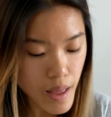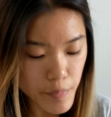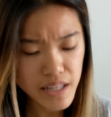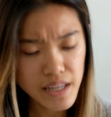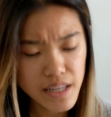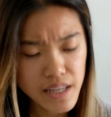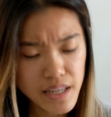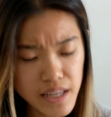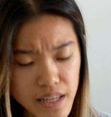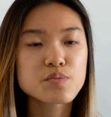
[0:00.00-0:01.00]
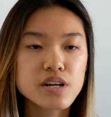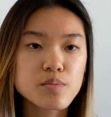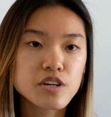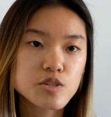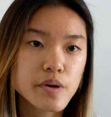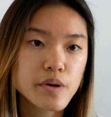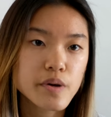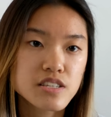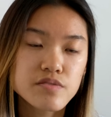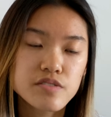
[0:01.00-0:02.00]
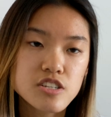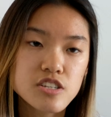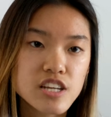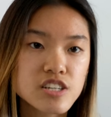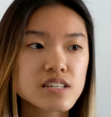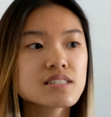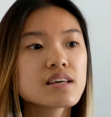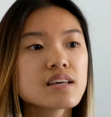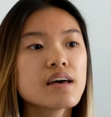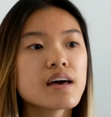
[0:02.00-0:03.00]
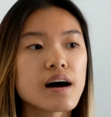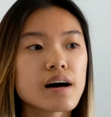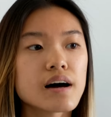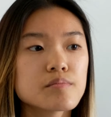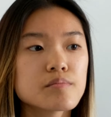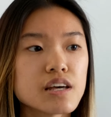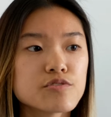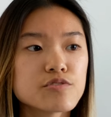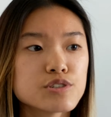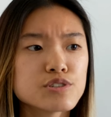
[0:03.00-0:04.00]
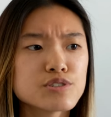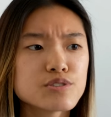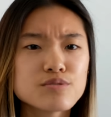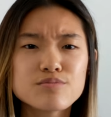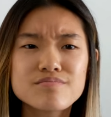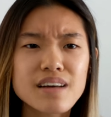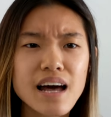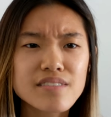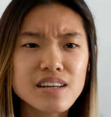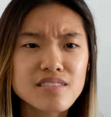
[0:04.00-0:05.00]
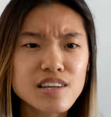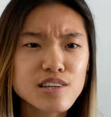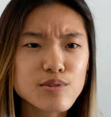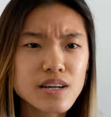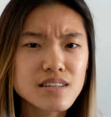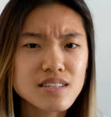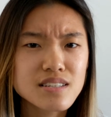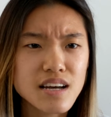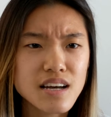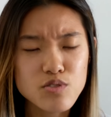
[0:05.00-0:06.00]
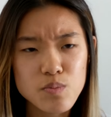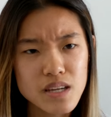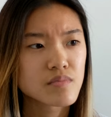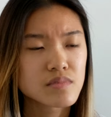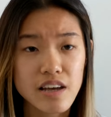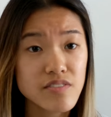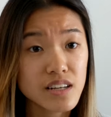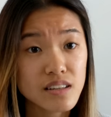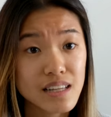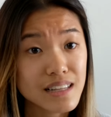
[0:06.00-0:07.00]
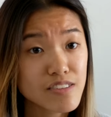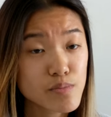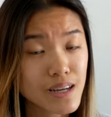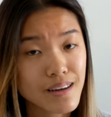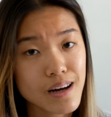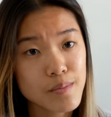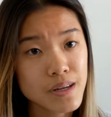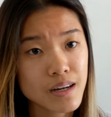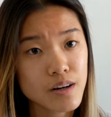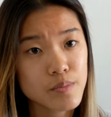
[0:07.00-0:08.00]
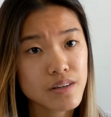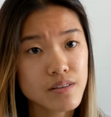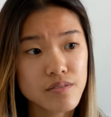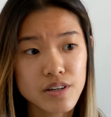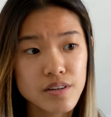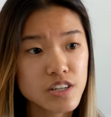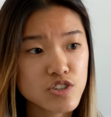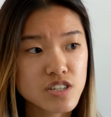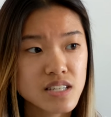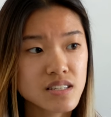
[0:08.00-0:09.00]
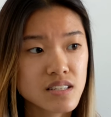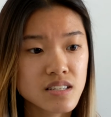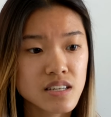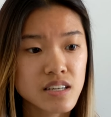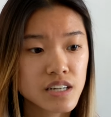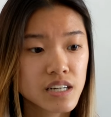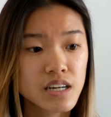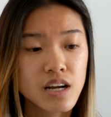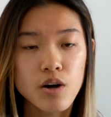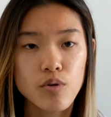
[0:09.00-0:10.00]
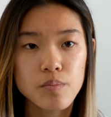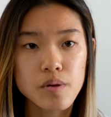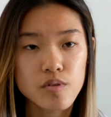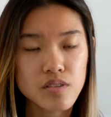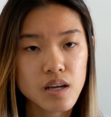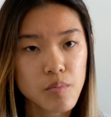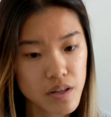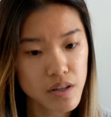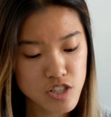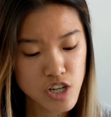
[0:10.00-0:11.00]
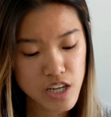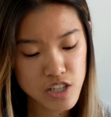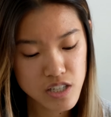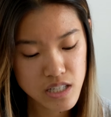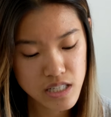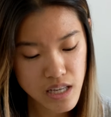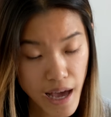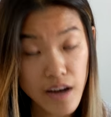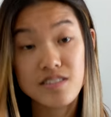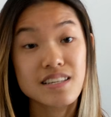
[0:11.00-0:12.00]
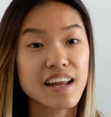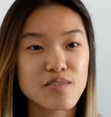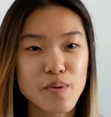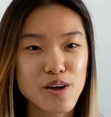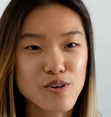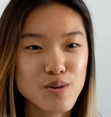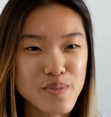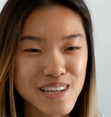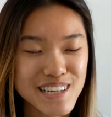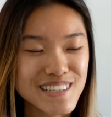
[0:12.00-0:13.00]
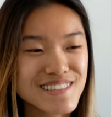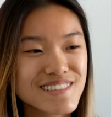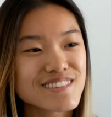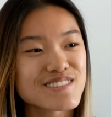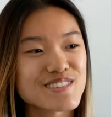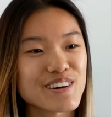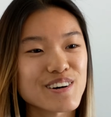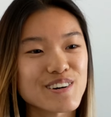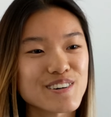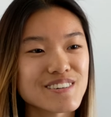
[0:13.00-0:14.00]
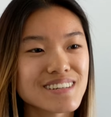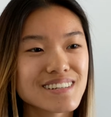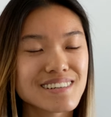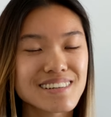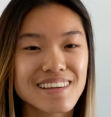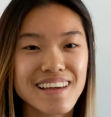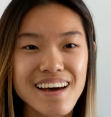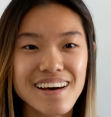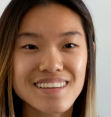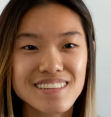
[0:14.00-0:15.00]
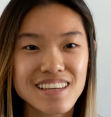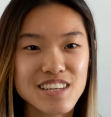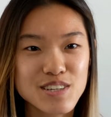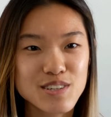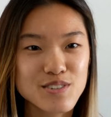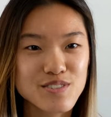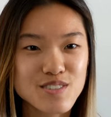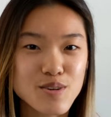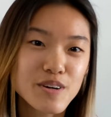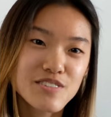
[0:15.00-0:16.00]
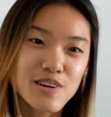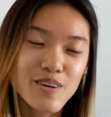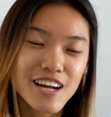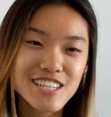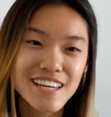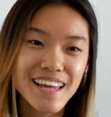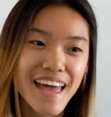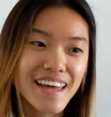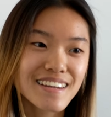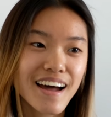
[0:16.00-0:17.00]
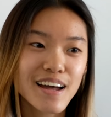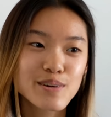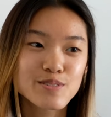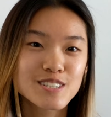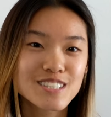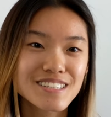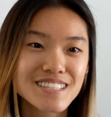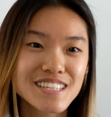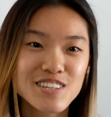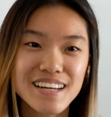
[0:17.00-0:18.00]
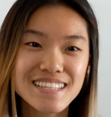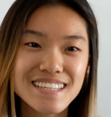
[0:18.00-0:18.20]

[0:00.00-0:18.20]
But yeah, those are pretty much my thoughts for the changes. Um, if you have anything you want to discuss with me, definitely leave me a comment. I'll be very interested to hear what people think about these changes outside of my own opinions. So yeah, thank you so much for watching, and I will see you guys